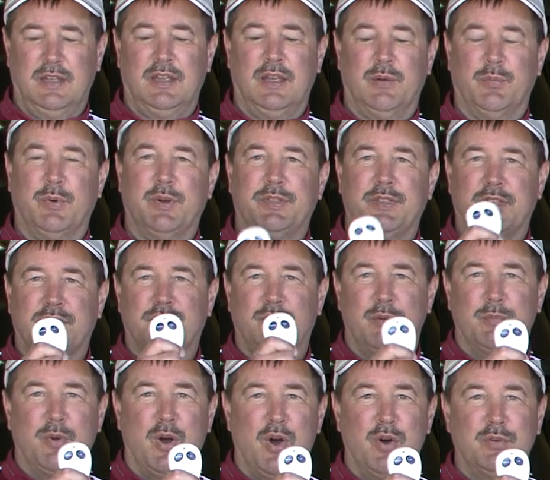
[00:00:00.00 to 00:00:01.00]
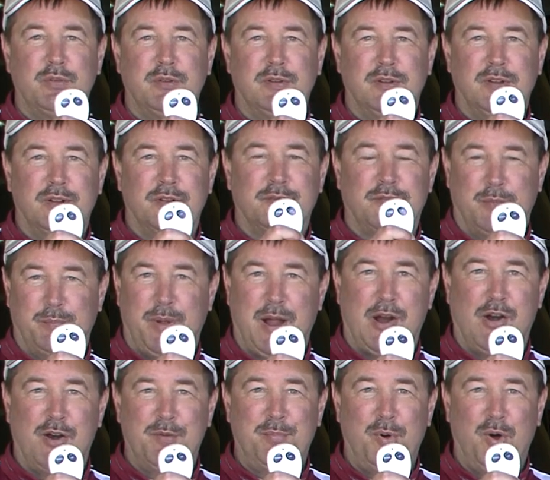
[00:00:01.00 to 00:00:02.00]
And with this remote from
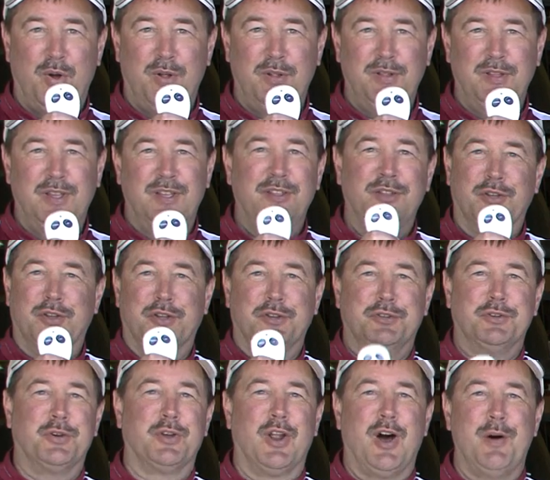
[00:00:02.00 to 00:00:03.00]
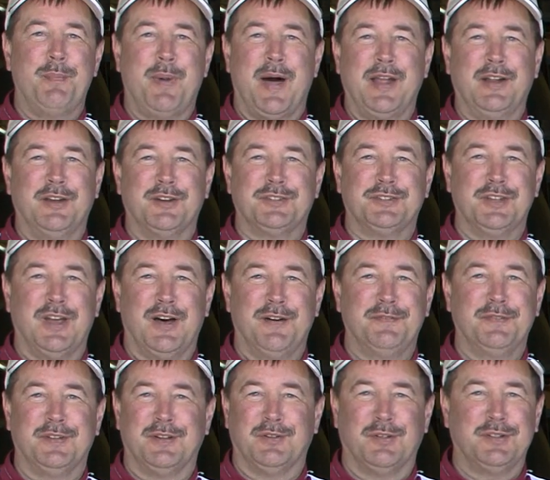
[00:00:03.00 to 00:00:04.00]
PowerPole, you can do it all by
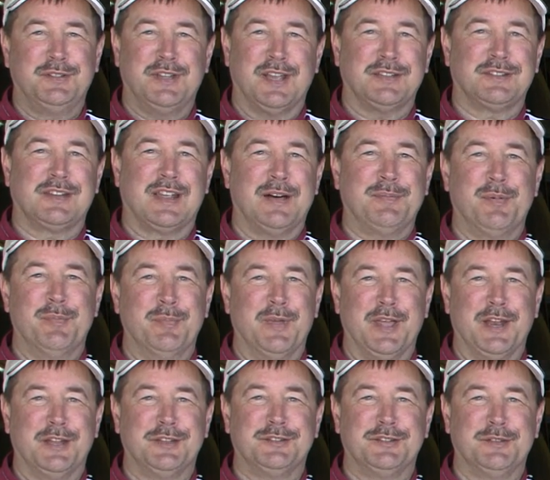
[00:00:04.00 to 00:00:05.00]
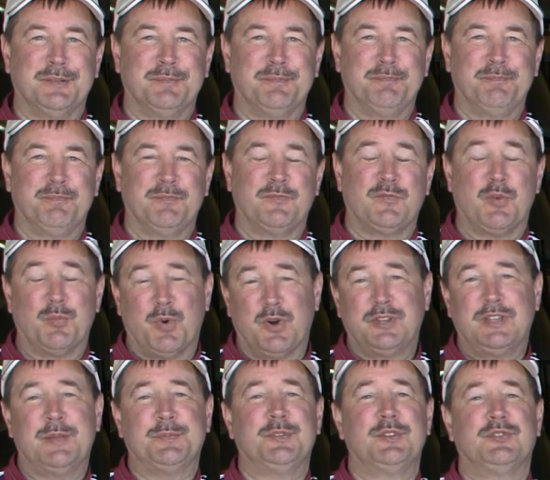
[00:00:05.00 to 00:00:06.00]
yourself and it only takes a couple minutes. For more
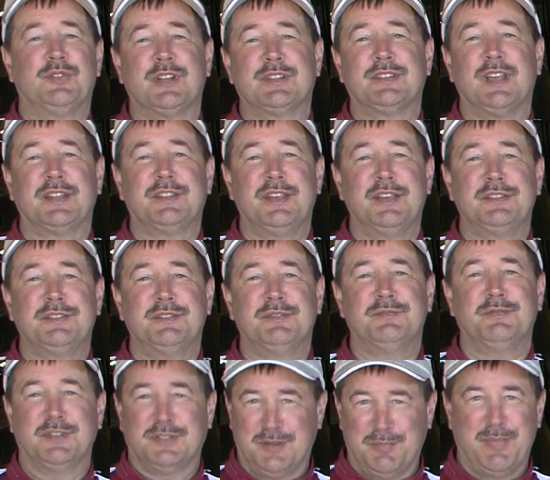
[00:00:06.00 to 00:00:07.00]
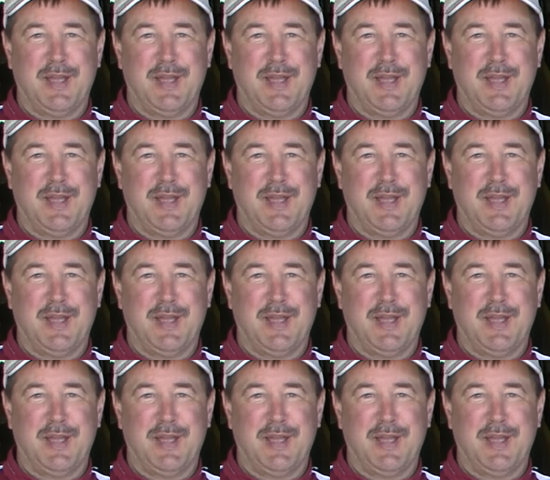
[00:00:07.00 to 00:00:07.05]
tips and tricks like this, visit